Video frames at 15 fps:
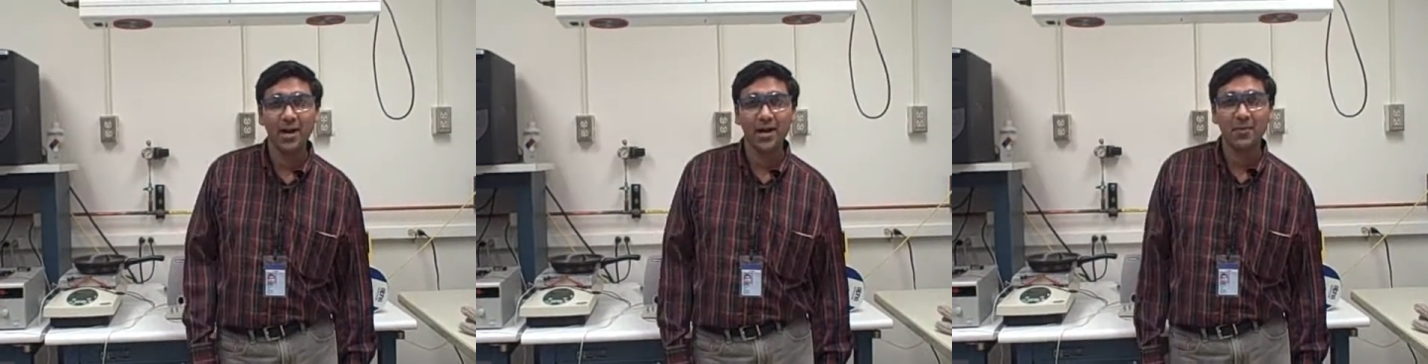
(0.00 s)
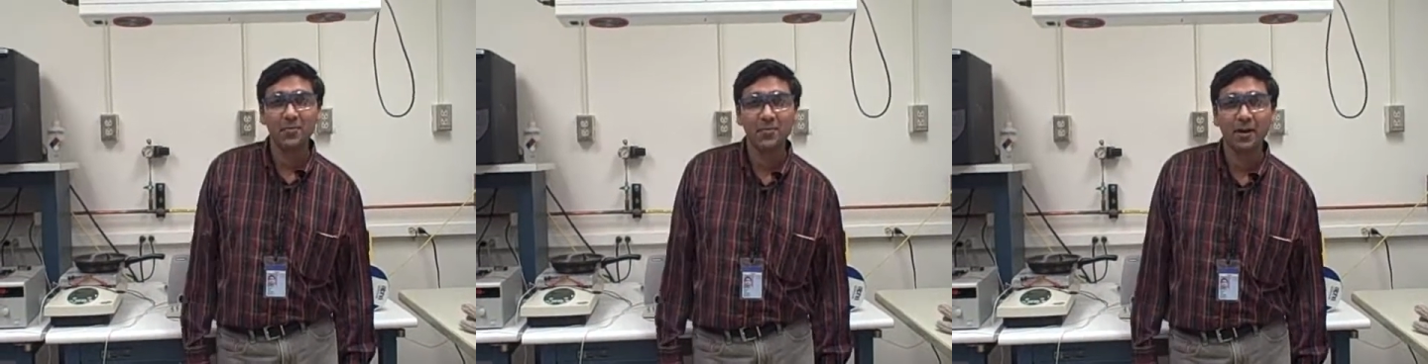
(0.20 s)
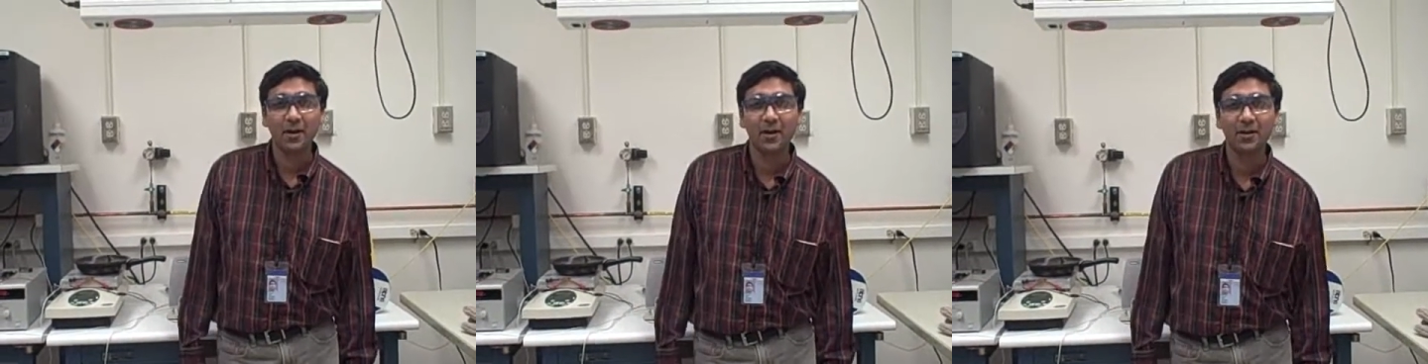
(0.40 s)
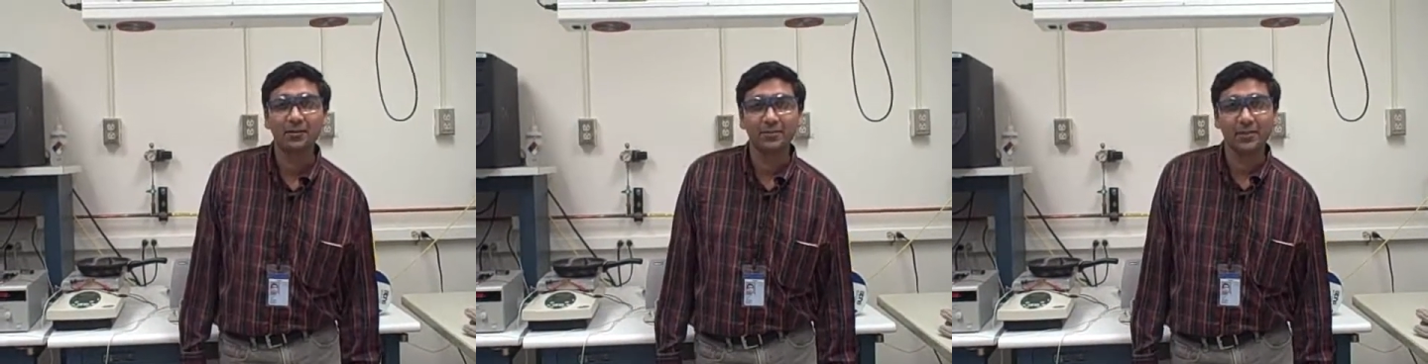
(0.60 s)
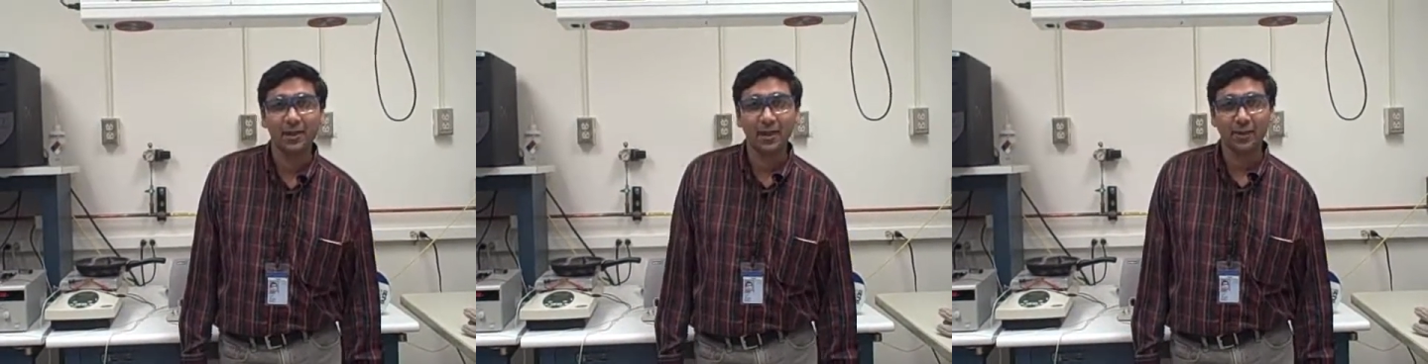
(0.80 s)
I'm an
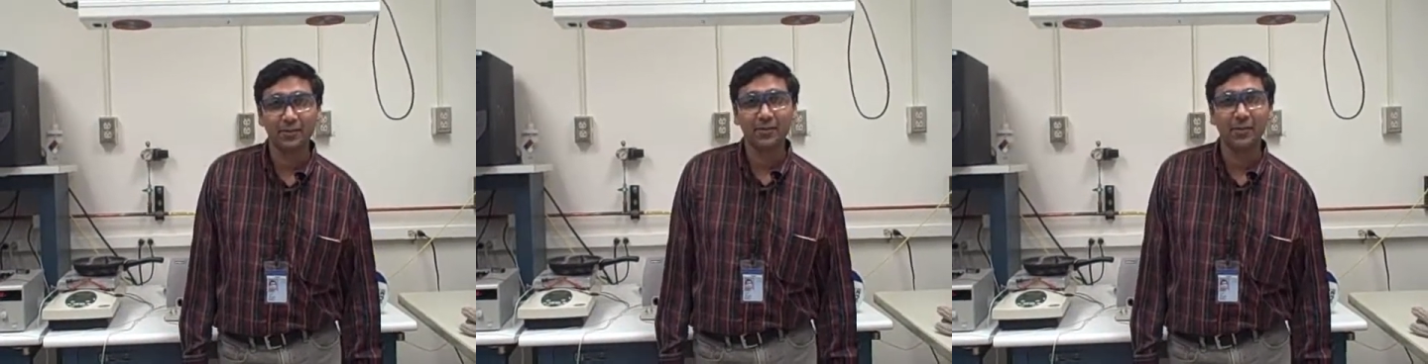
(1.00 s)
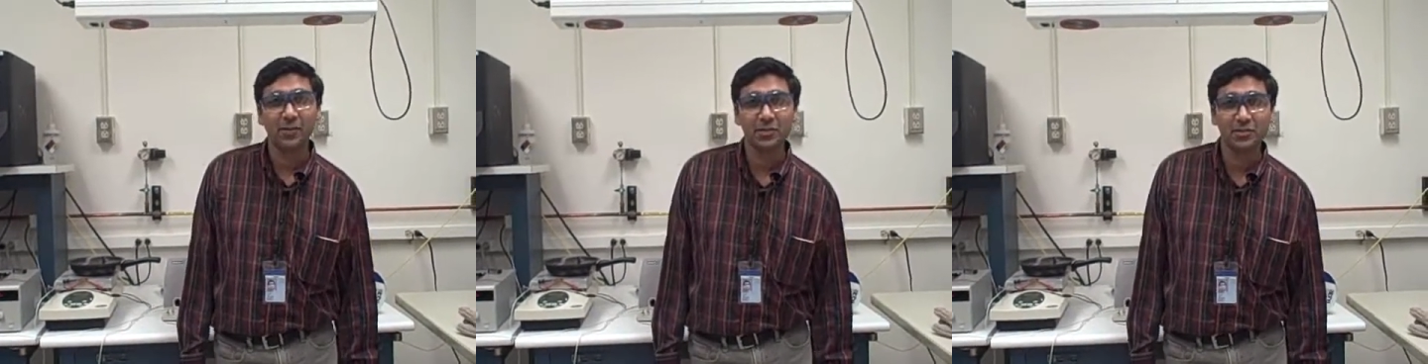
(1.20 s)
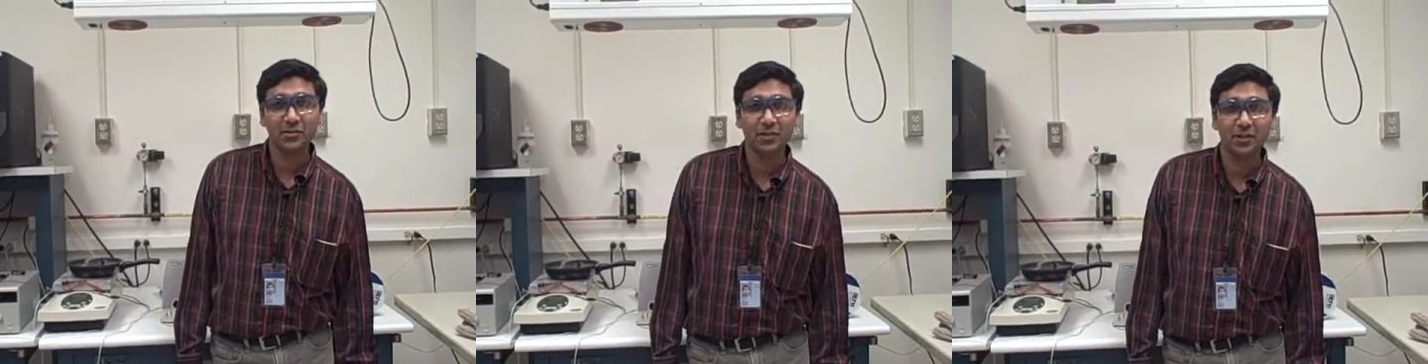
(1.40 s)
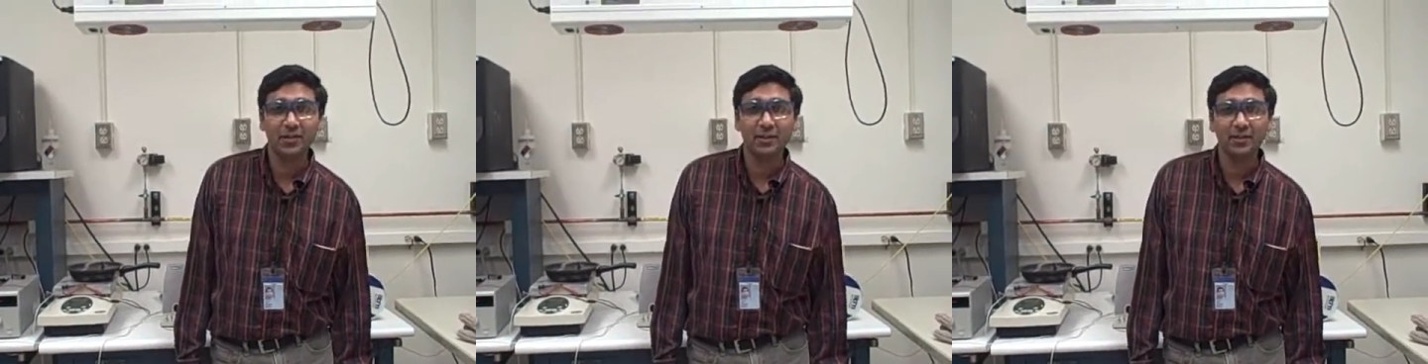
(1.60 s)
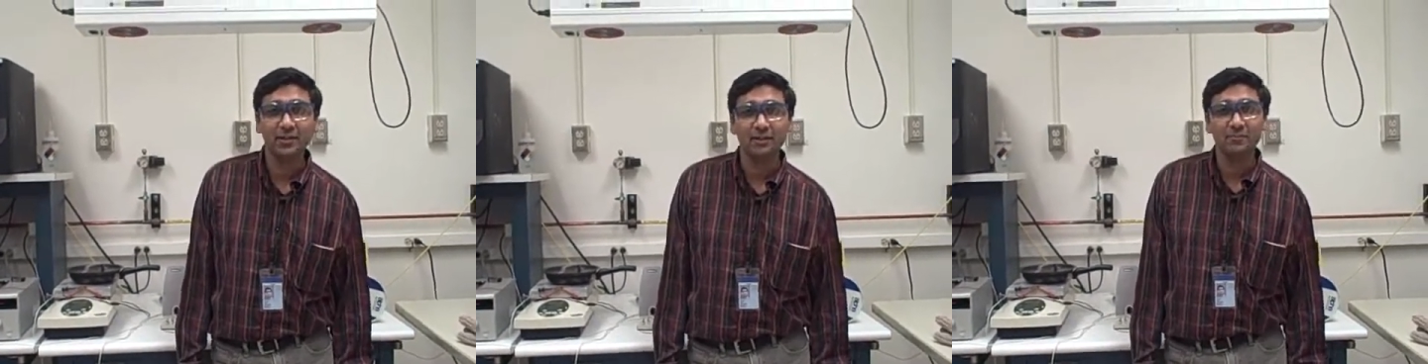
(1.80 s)
uh, electrical
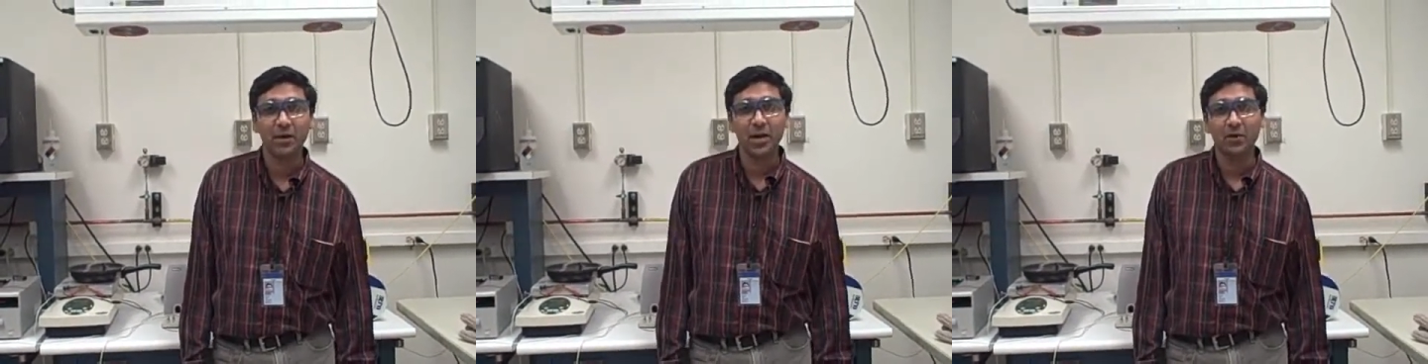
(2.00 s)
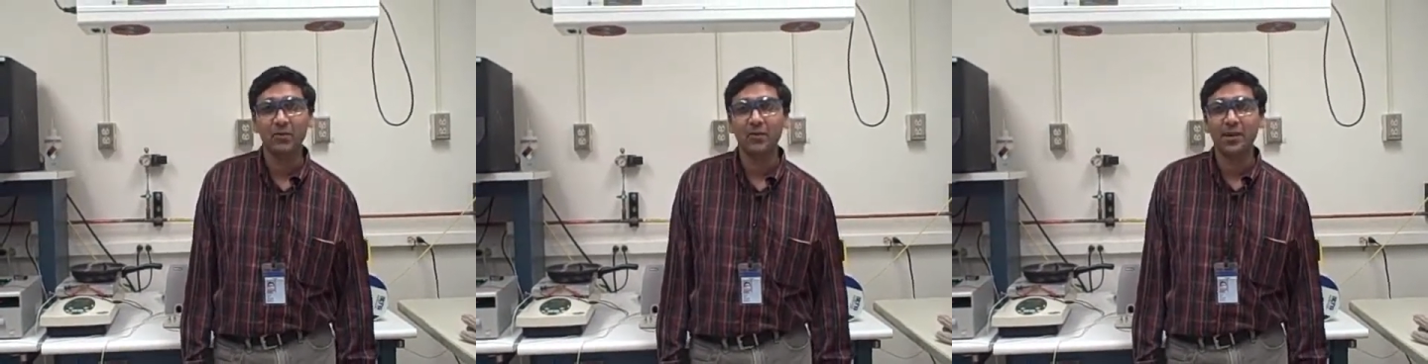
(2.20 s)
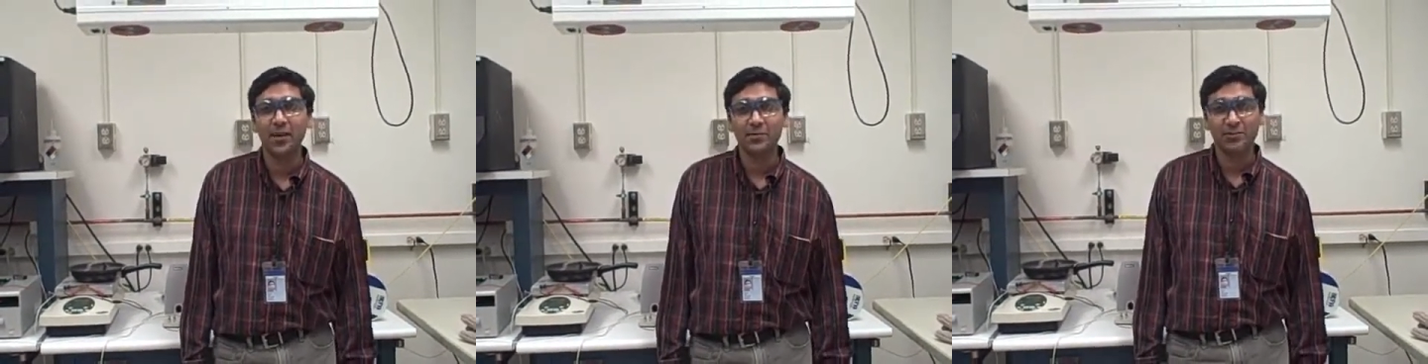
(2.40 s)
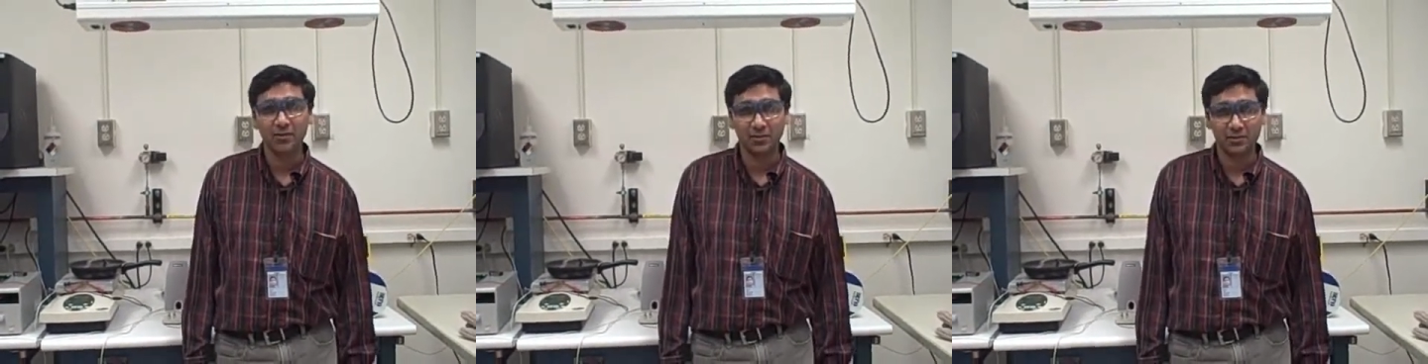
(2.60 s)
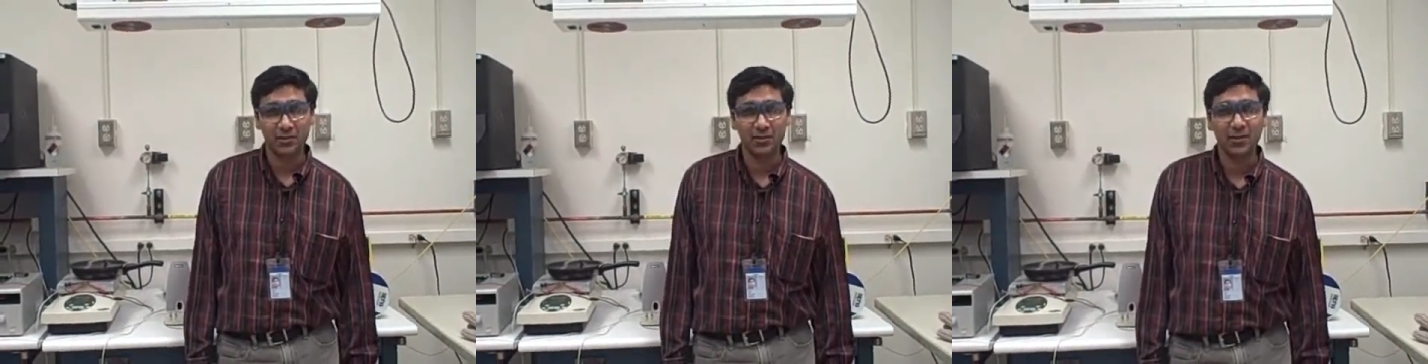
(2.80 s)
engineer in the Micro
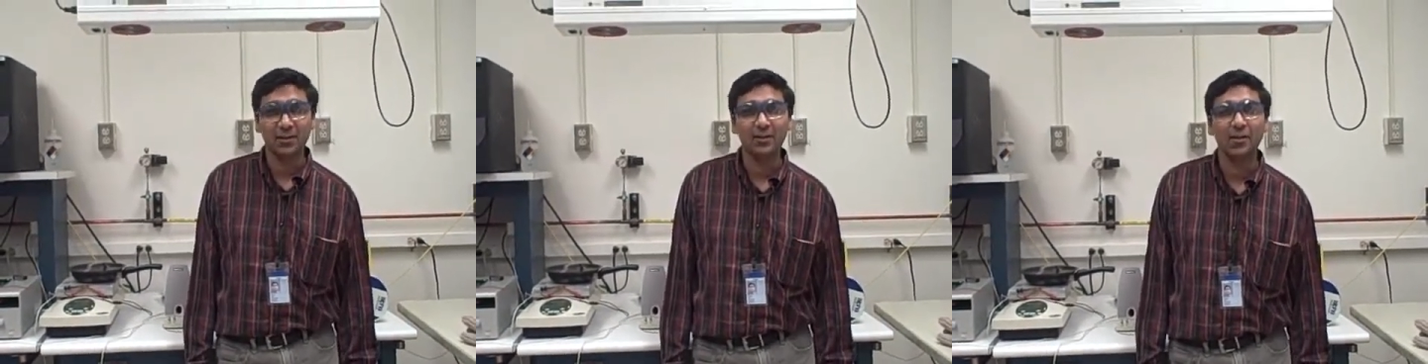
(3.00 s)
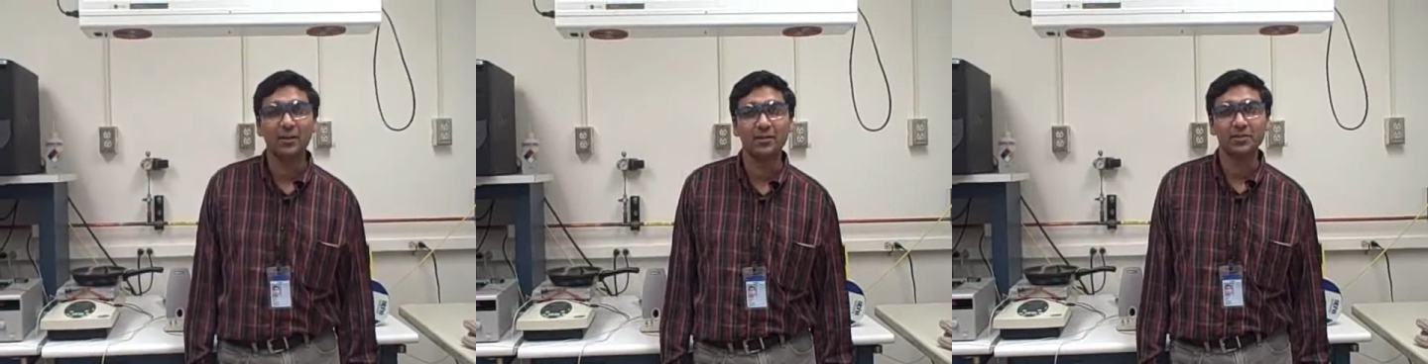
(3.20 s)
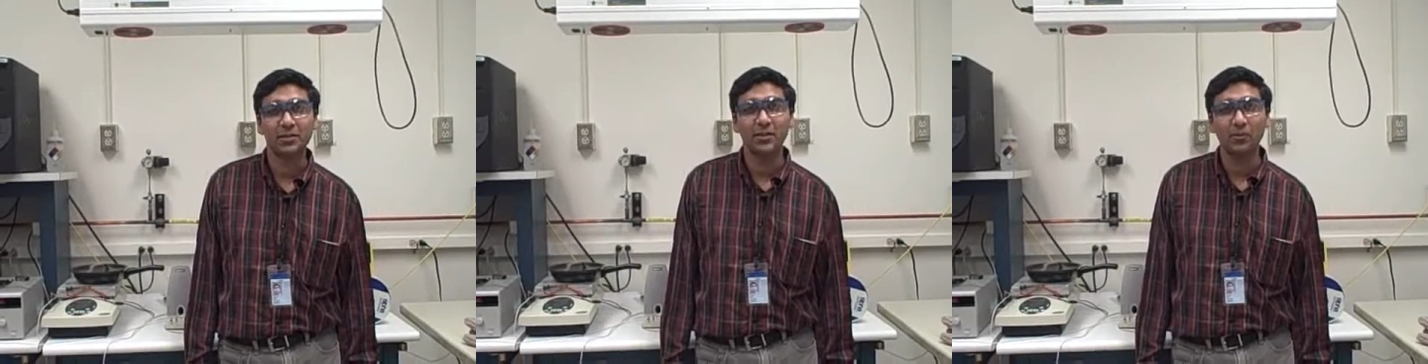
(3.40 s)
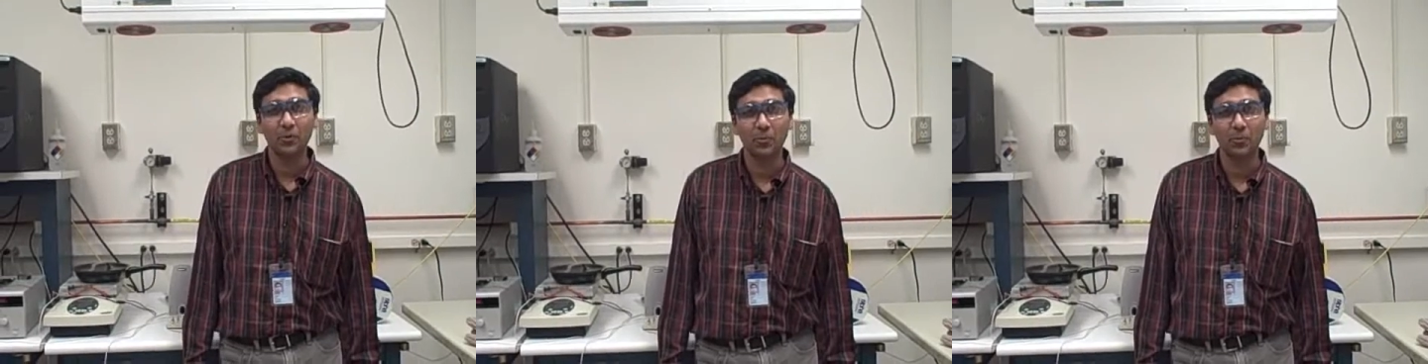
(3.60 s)
Nanostructures Technology